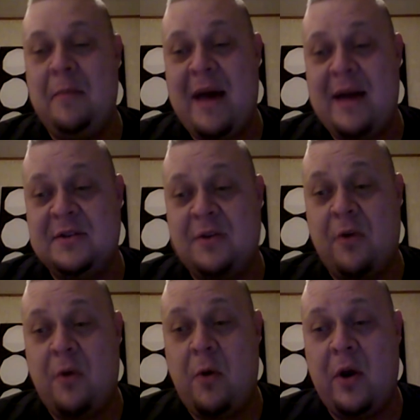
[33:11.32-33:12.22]
bands
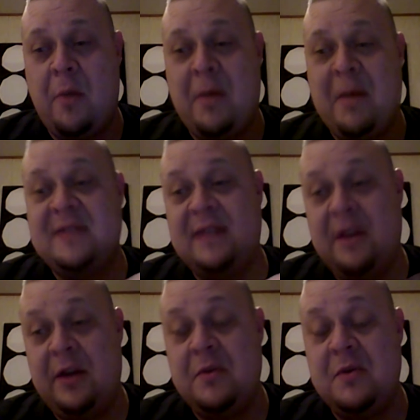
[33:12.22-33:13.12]
growing up. I
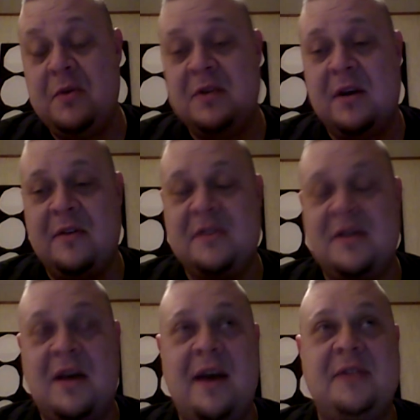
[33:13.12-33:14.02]
still do music on the
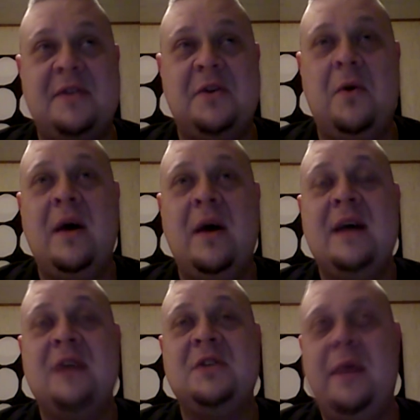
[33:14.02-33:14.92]
side, so
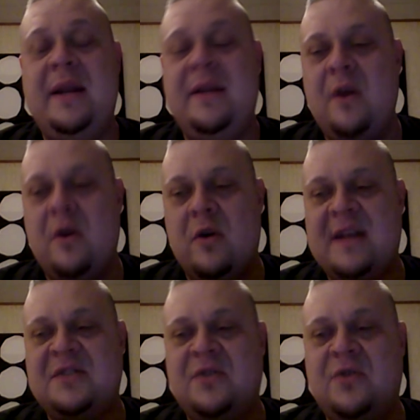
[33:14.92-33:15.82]
so he did the
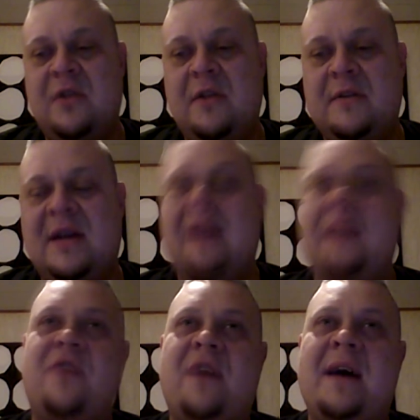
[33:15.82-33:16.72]
orchestral
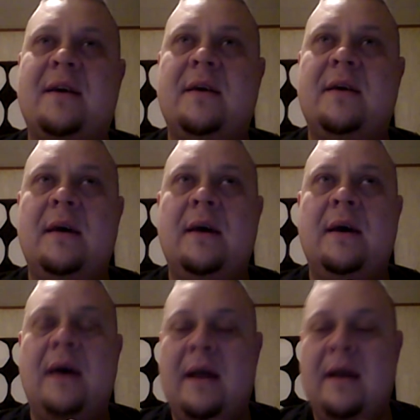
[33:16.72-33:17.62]
title track,
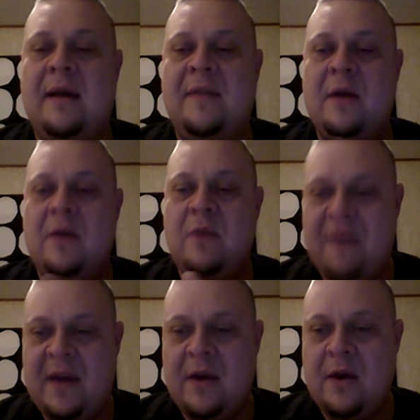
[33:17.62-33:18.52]
and, and then we
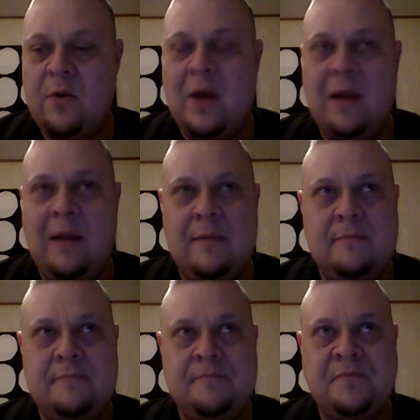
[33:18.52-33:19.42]
figured, well,
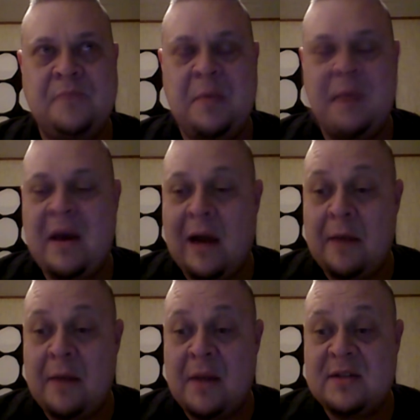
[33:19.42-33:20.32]
Mikael
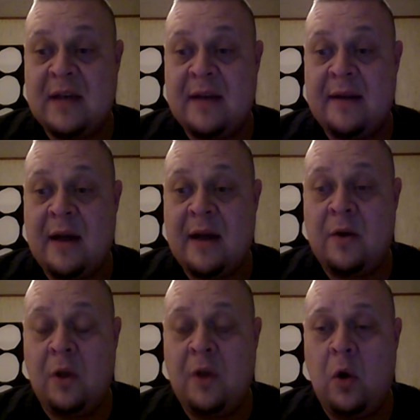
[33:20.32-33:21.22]
and Mats had, had
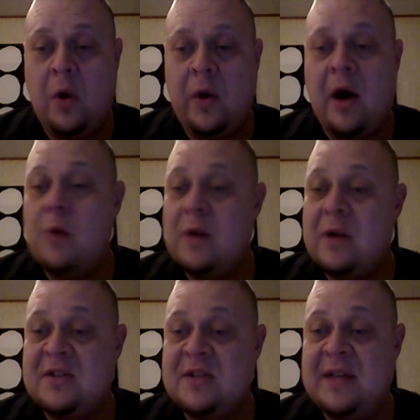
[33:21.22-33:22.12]
all the old
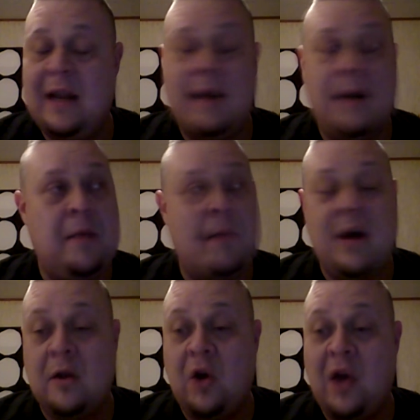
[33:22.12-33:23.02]
hardware still, and, and
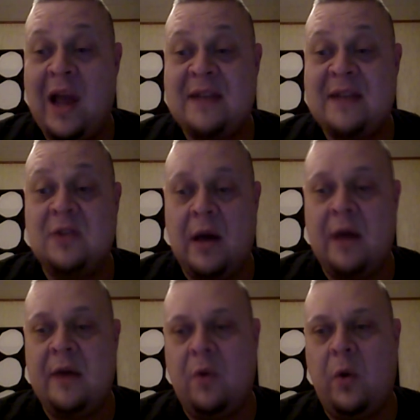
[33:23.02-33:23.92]
Michael collects a
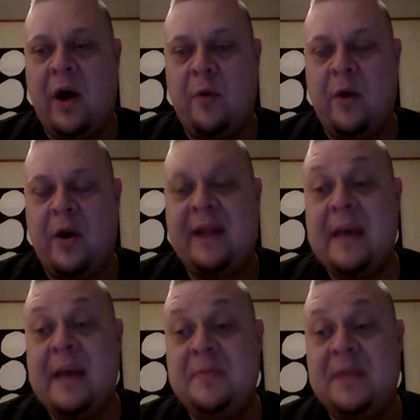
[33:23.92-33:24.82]
lot of old hardware and
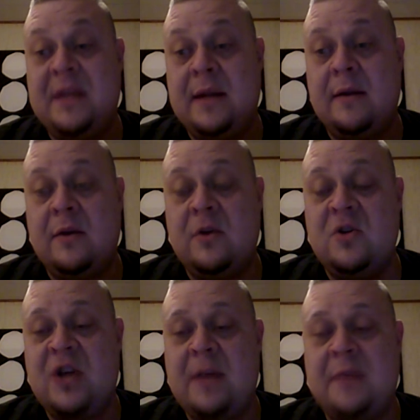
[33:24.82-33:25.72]
keeps it in good
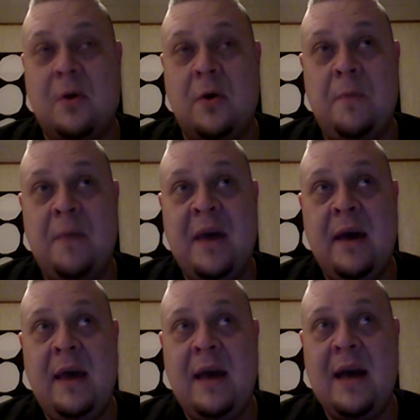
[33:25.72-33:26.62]
shape. So
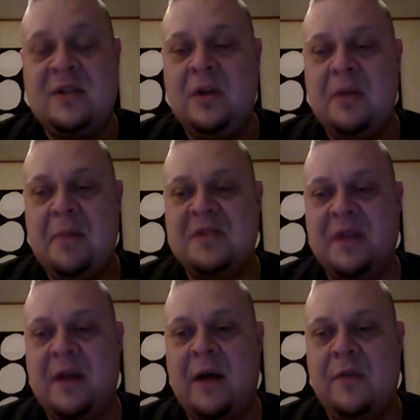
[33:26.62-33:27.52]
he actually
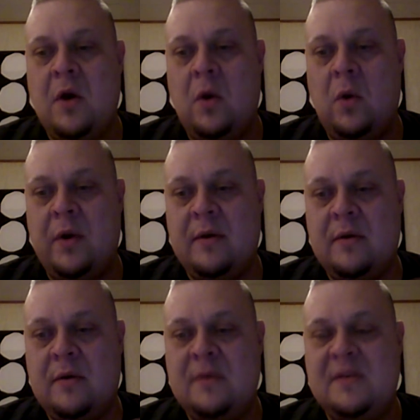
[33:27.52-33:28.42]
busted out the old
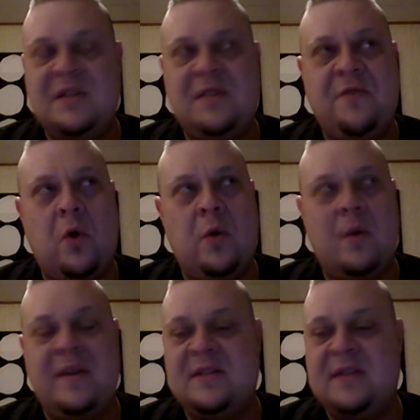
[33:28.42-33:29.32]
64
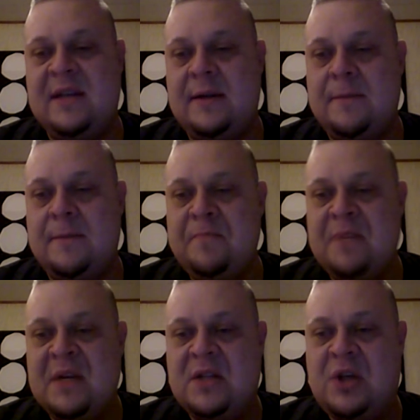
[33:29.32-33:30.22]
with a SID
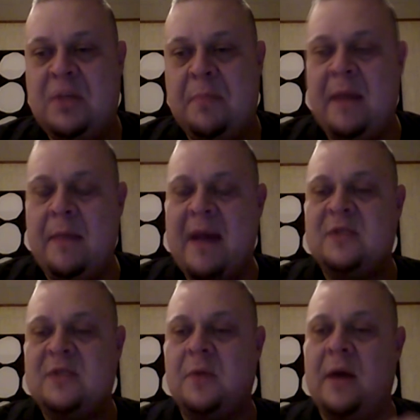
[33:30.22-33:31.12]
chip, and he
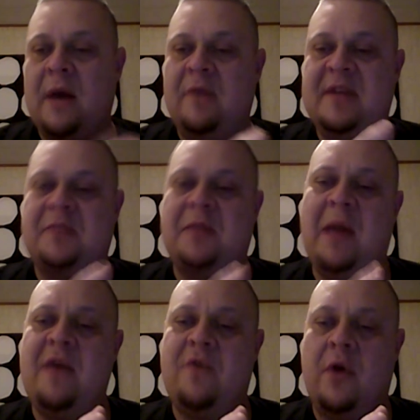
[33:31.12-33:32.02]
made some kind of
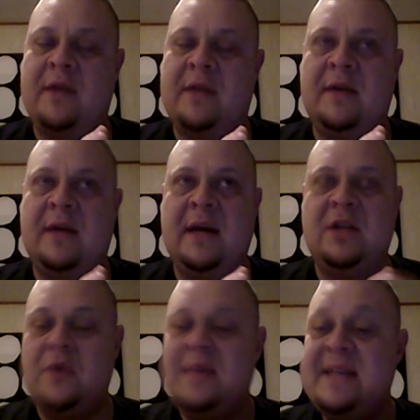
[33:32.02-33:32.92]
display for it
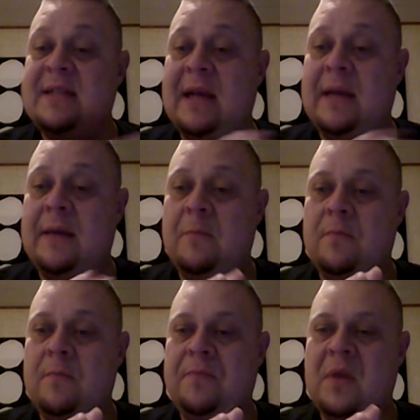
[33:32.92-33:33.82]
to easily
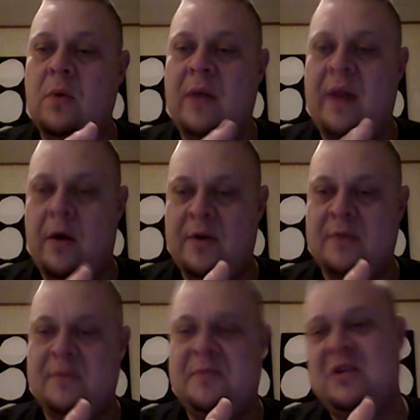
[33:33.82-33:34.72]
without
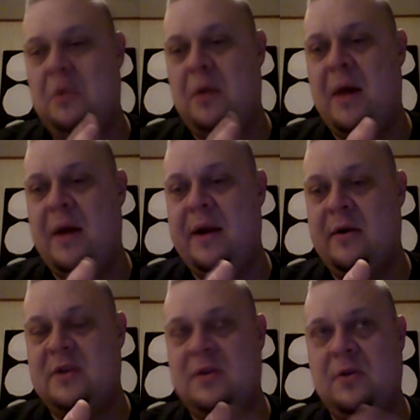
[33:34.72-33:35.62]
a special
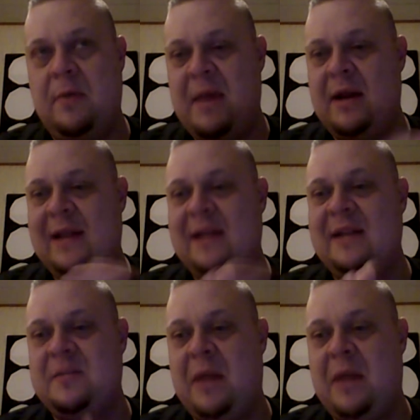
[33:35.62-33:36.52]
monitor. So he made a little
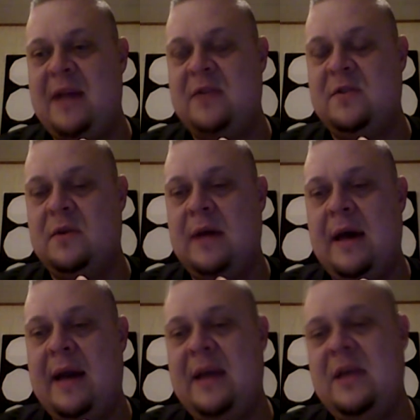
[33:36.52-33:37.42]
display to,
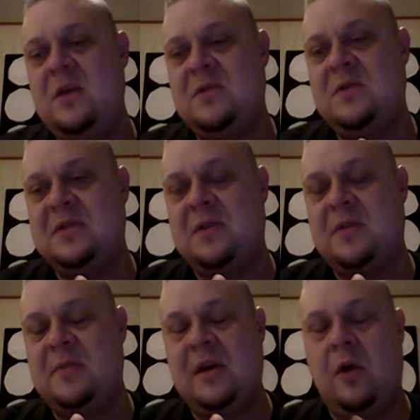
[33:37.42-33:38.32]
and he uses
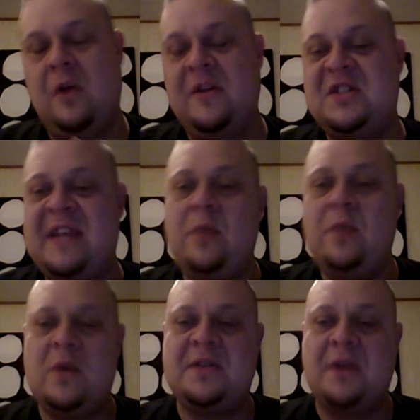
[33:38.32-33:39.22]
something called the SID
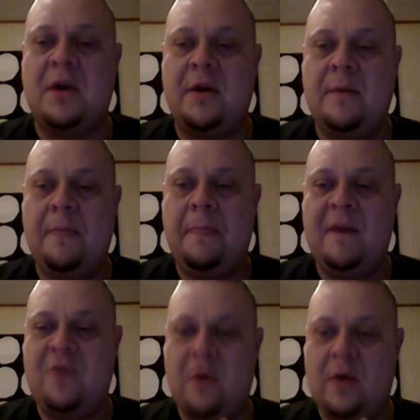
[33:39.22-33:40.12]
Wizard.
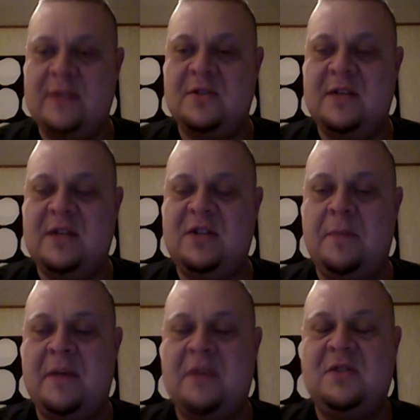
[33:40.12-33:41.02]
If you're into SID
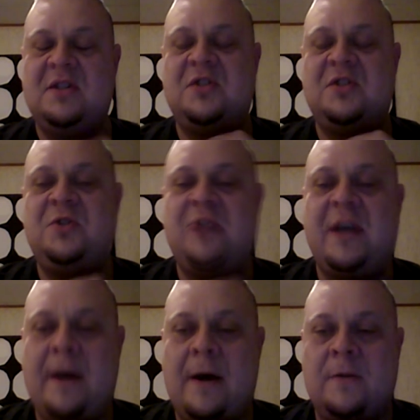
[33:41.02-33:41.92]
chip, I suggest you check
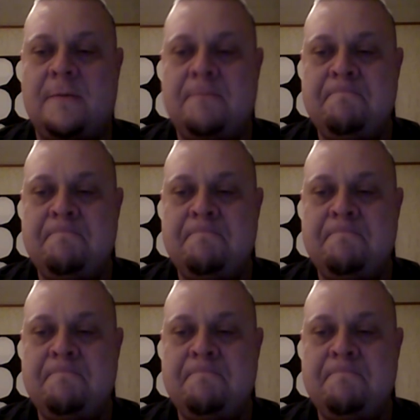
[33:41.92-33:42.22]
it out.